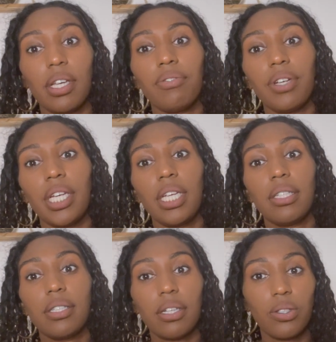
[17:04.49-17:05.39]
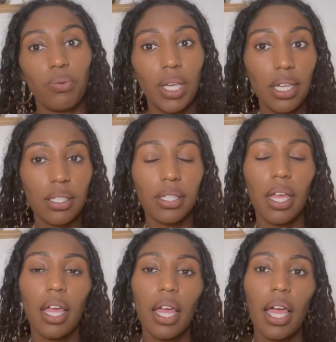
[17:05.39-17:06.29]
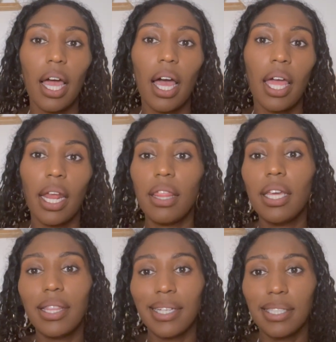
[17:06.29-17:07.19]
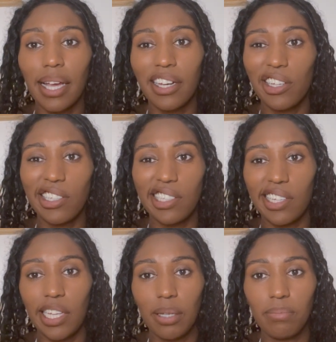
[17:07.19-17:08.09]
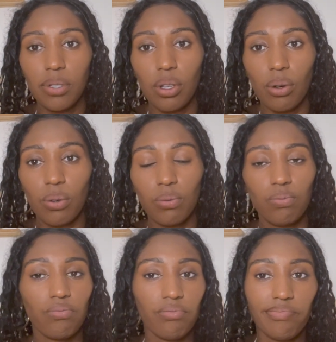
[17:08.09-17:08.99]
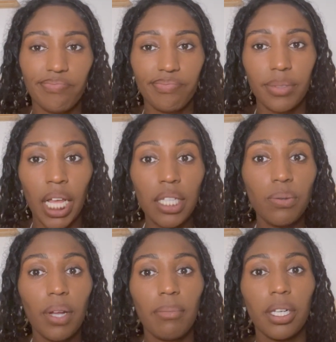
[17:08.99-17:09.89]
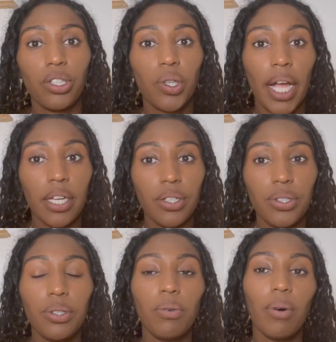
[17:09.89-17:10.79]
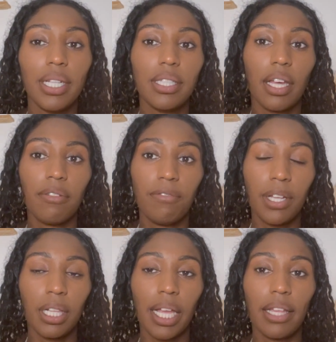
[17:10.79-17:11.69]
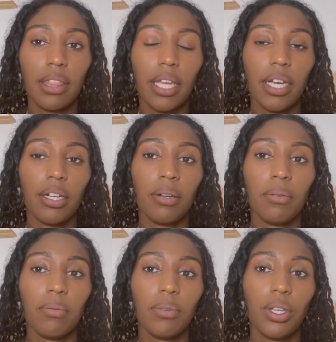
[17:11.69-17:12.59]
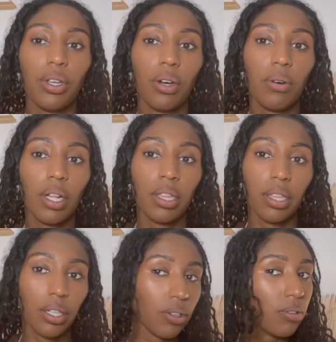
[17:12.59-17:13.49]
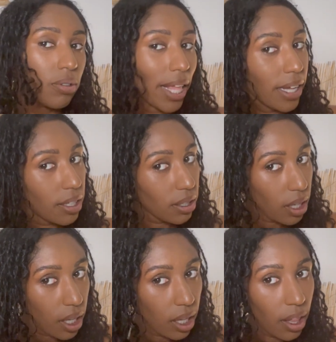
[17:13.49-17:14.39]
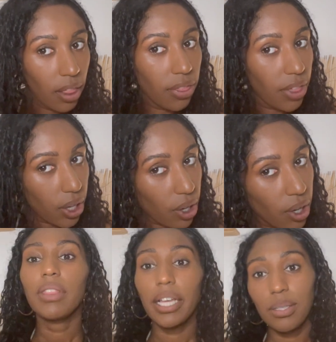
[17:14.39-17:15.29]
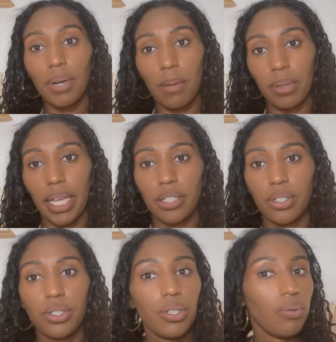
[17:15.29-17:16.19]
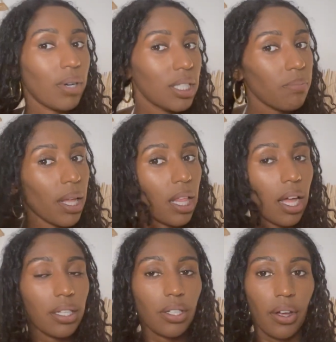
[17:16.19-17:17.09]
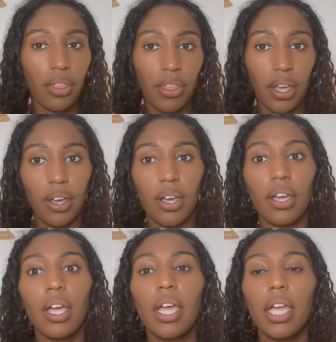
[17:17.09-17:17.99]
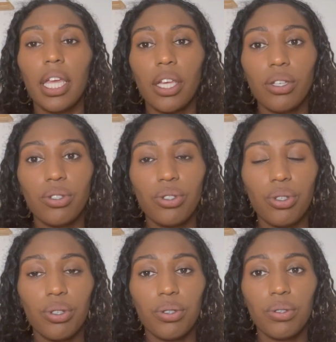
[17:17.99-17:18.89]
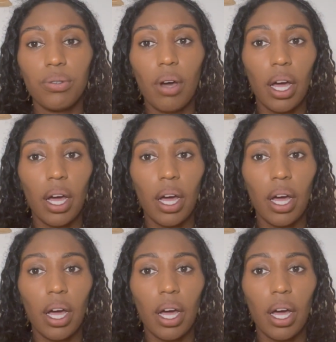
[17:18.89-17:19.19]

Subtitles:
every 6 weeks. And I think that's kind of good to keep. So that's what I'm going to try to do once I feel like they're, a little like thicker. That's what I plan to do once my locks are thicker, is to